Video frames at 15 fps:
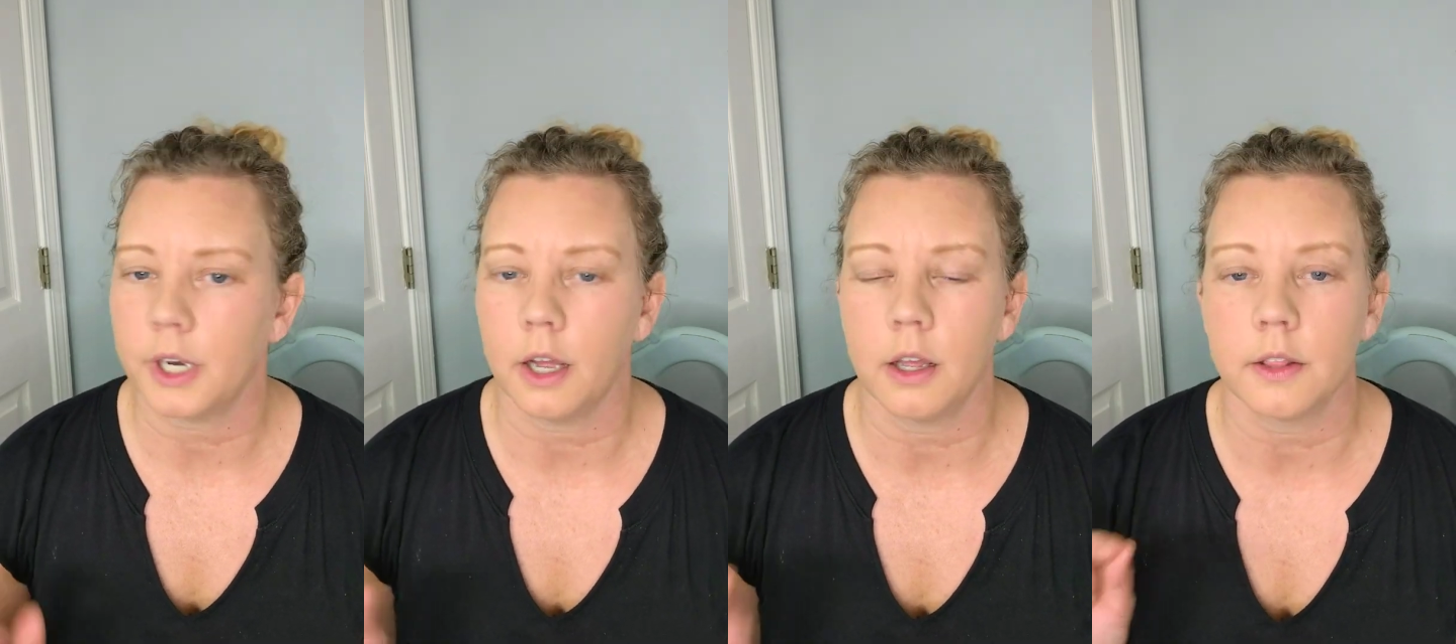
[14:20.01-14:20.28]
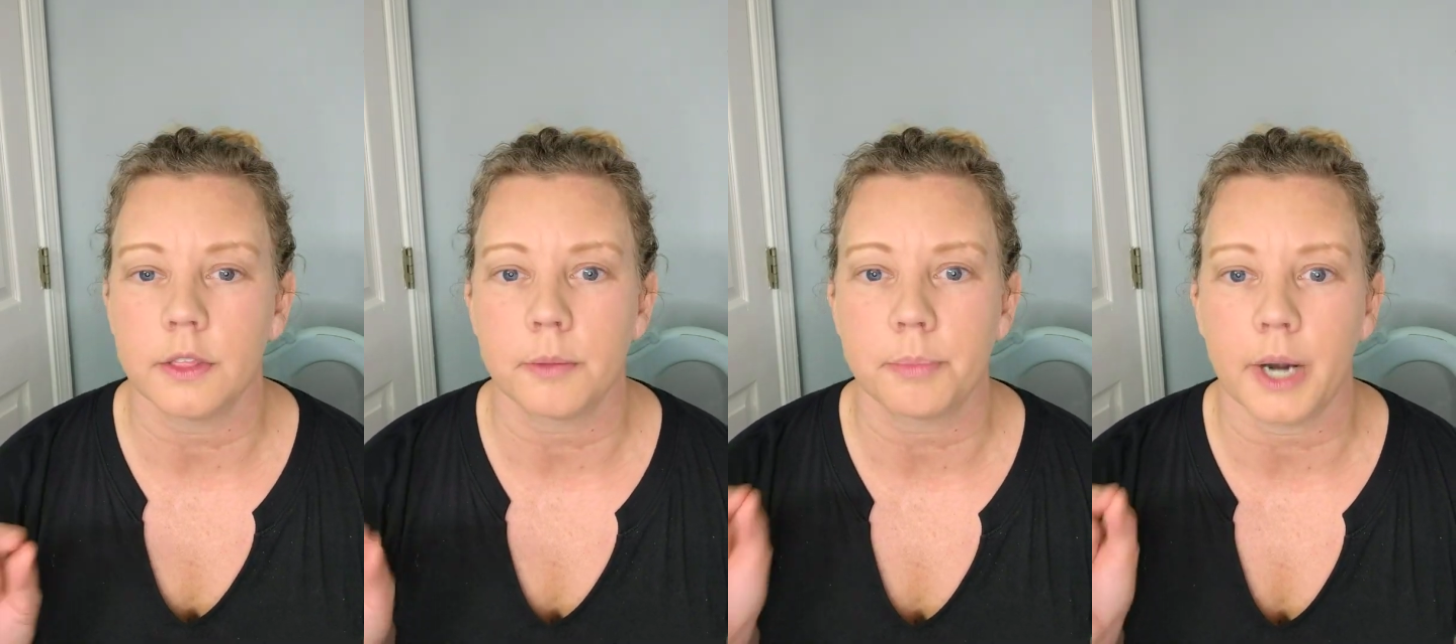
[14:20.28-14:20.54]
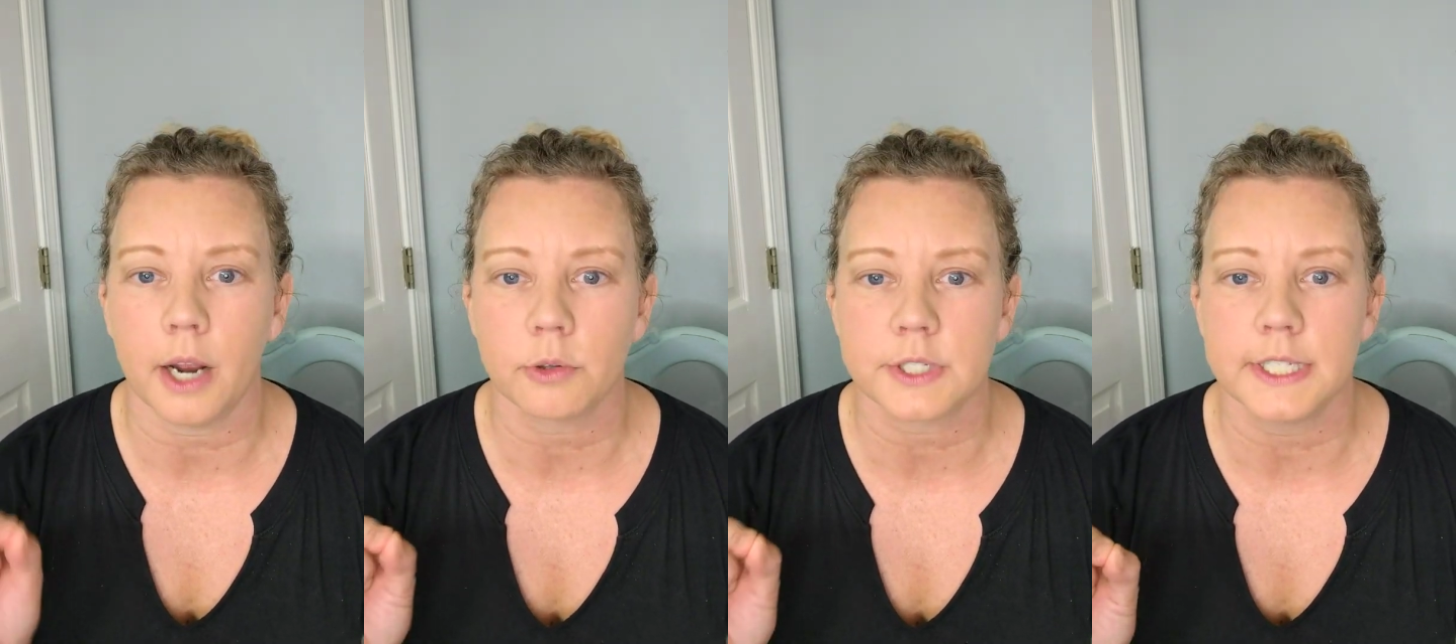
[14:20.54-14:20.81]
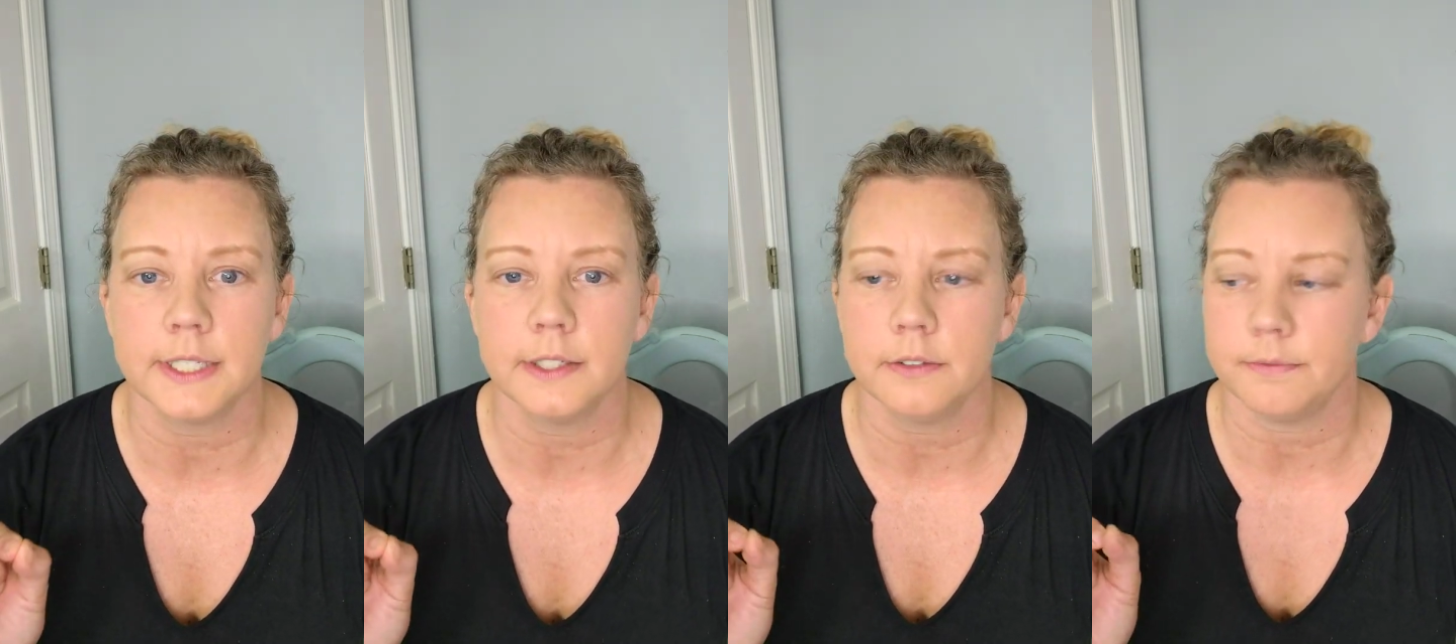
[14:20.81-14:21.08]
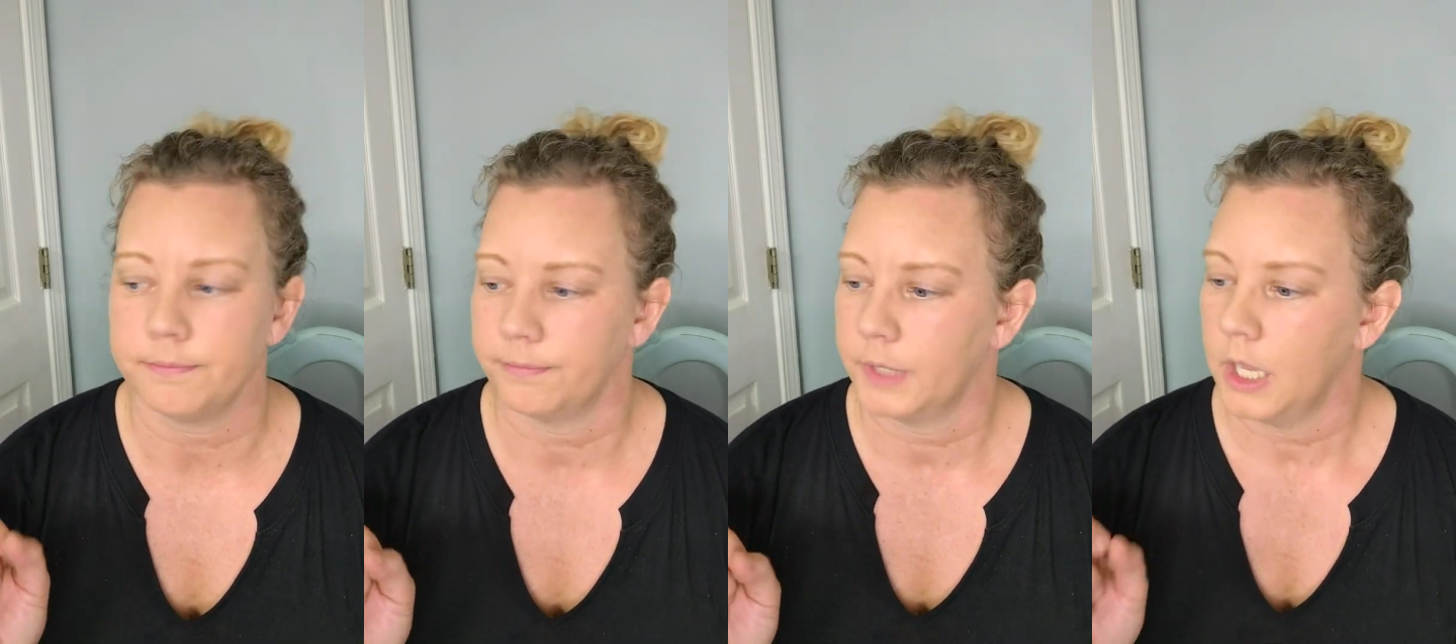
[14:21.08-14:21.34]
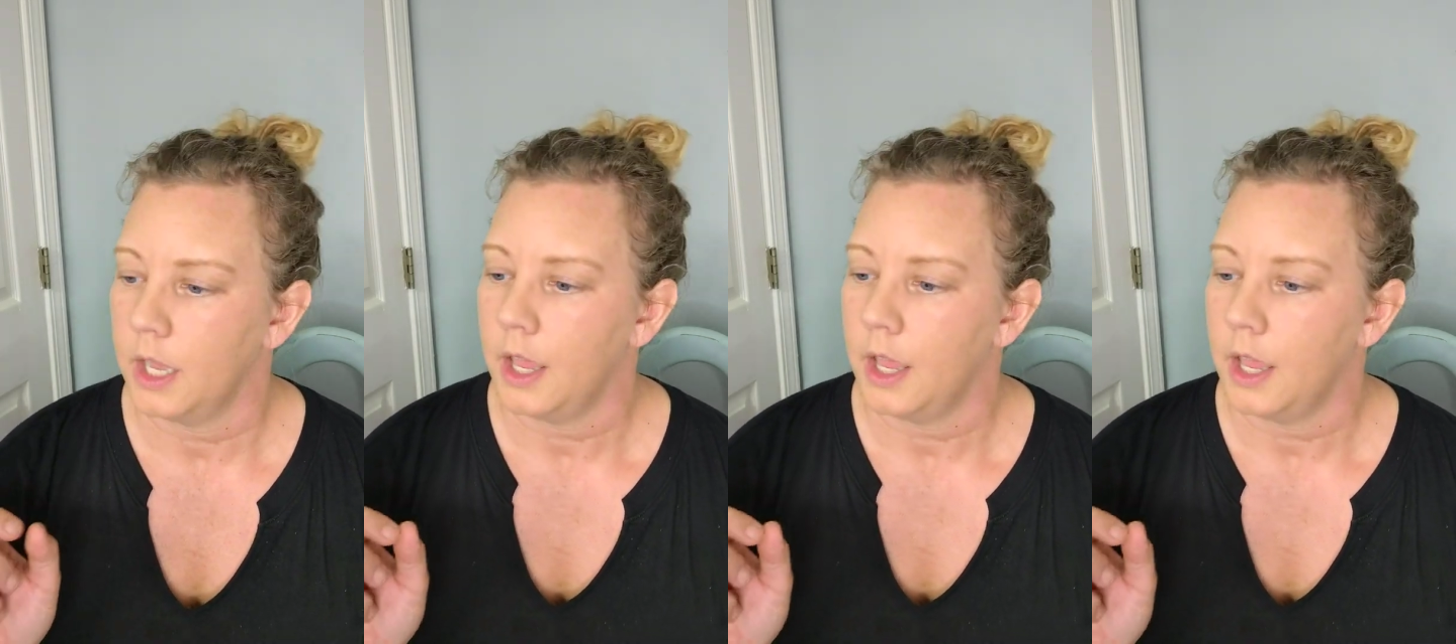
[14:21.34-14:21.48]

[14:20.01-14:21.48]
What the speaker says: on the brow tint,